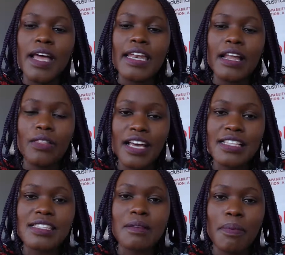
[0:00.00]
Now,
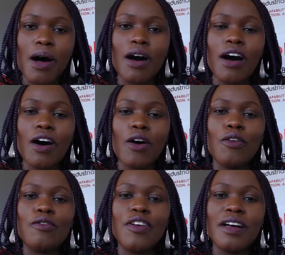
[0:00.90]
that's the power
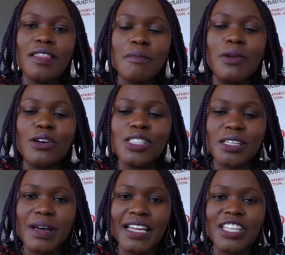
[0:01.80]
of
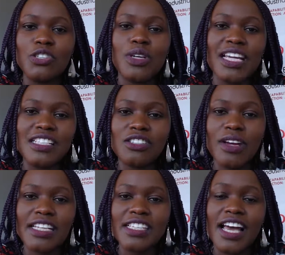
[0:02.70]
you get it
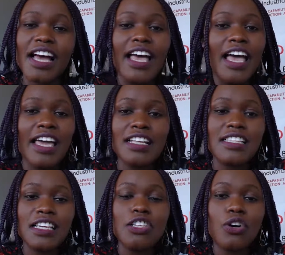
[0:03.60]
right here, and it's
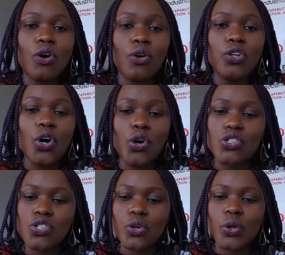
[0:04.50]
in your own
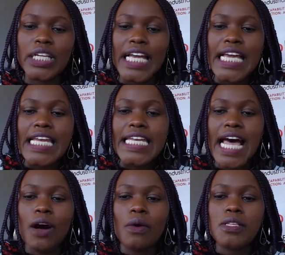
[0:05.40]
control.
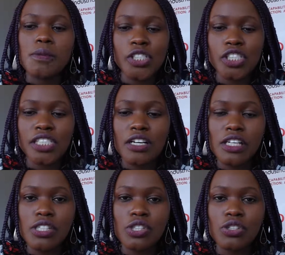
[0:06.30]
Now, special shout
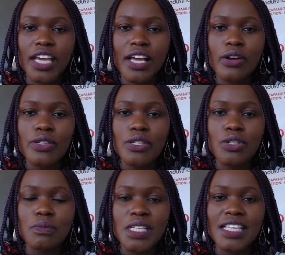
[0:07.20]
out today goes to
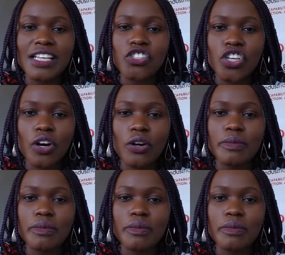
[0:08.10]
Mr. Jacob.